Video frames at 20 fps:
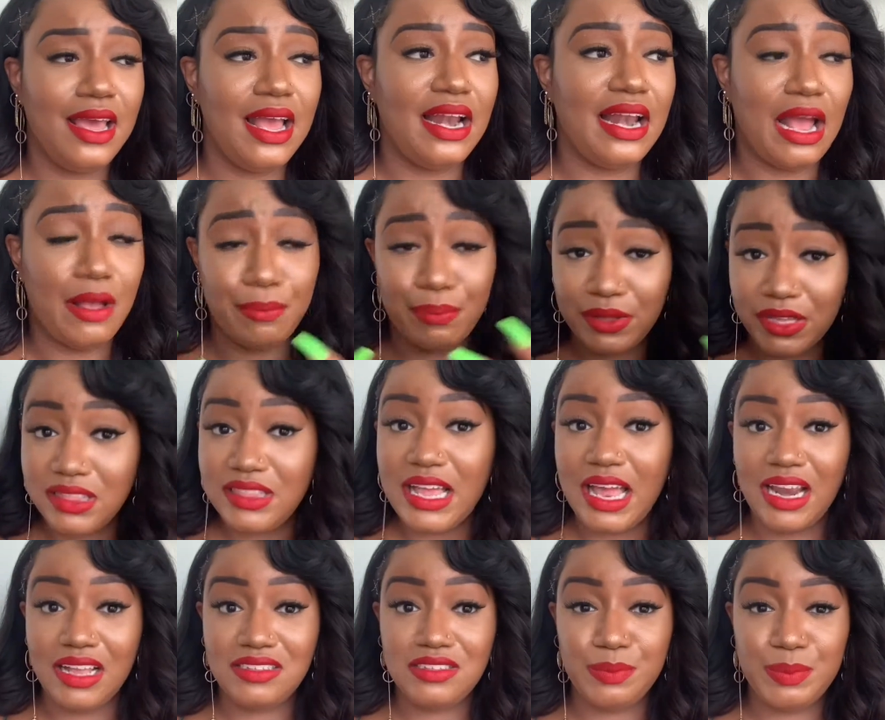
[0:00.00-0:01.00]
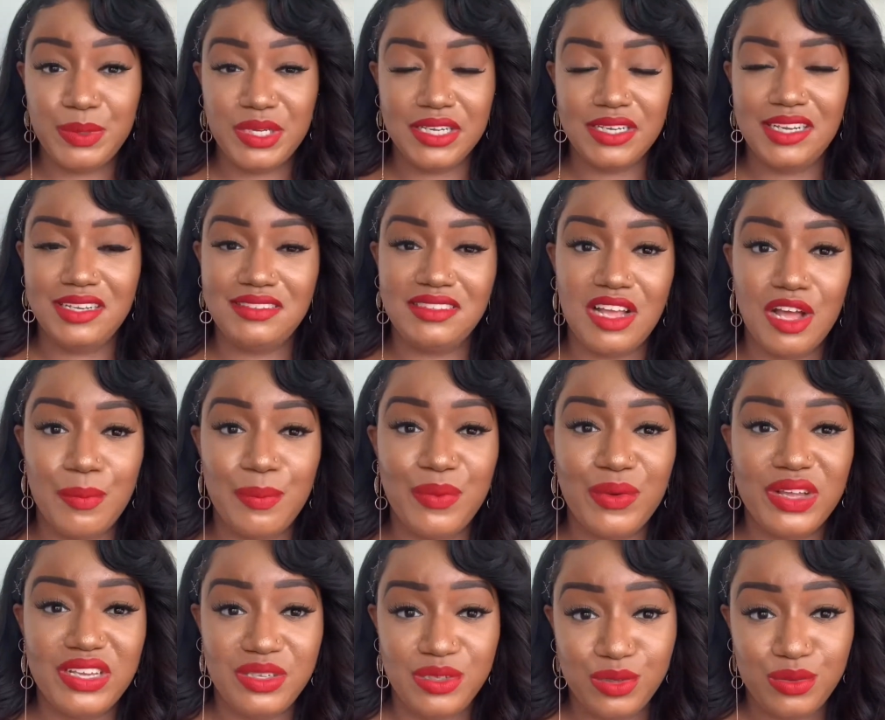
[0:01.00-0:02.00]
And I put that experience up
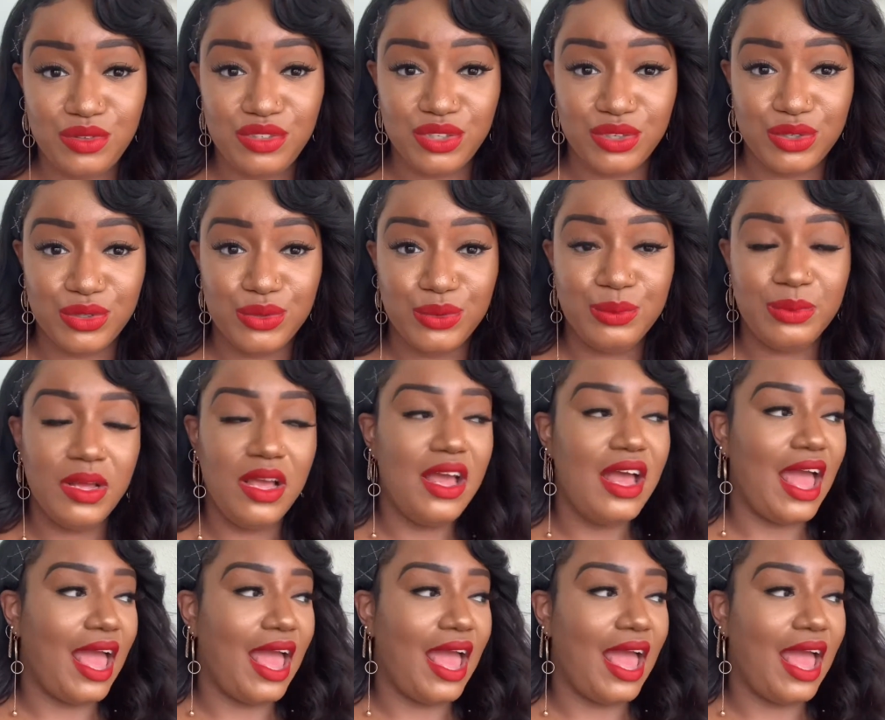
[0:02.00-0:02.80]
on YouTube